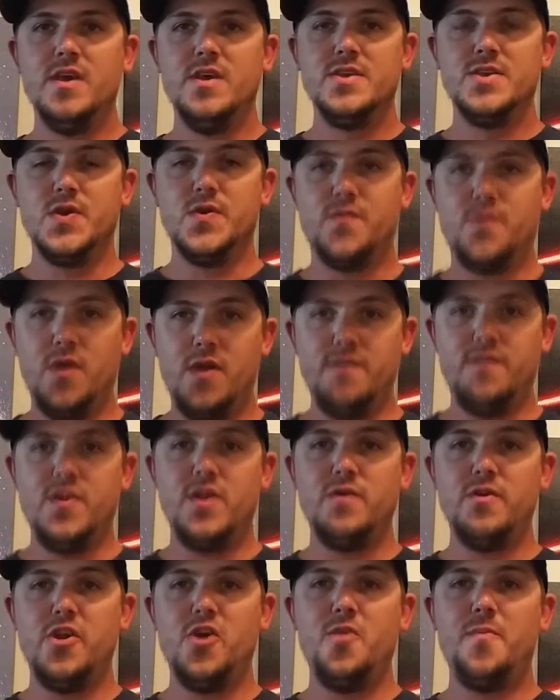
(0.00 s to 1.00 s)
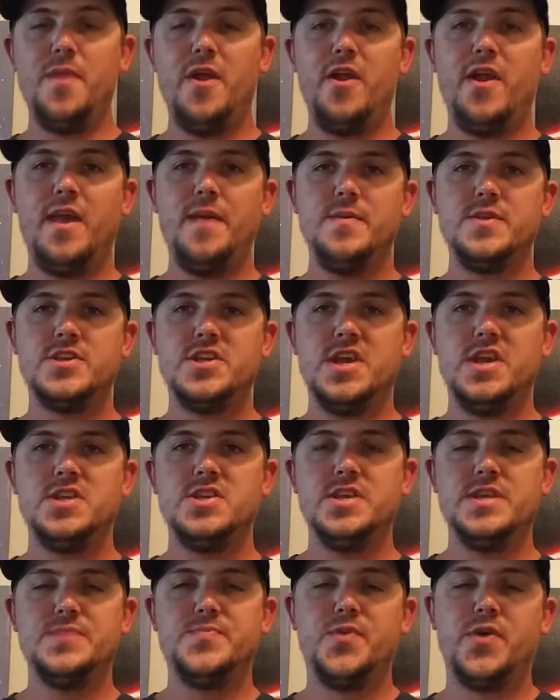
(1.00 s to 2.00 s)
So if you don't know, Barrie Game Exchange
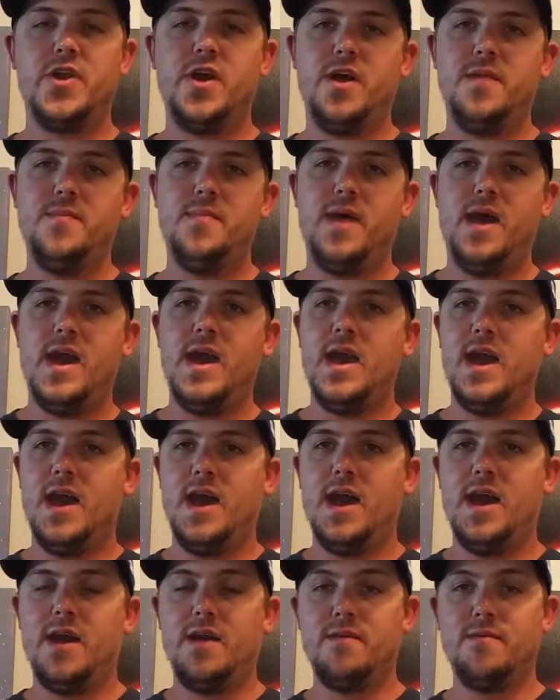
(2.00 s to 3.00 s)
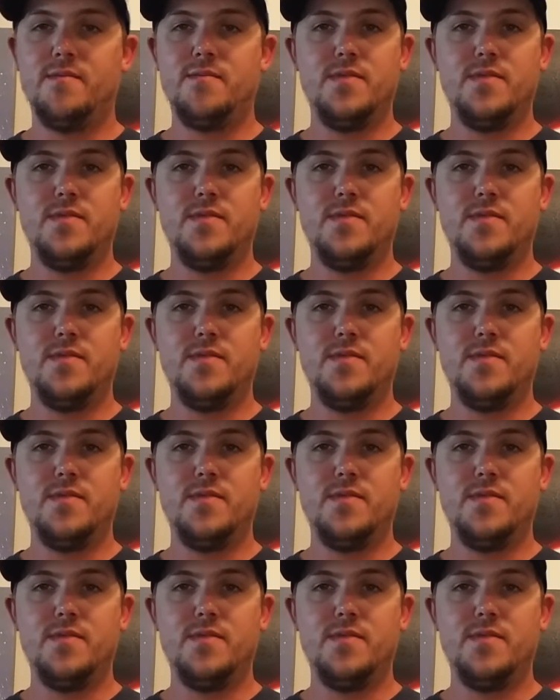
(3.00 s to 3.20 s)
is put on by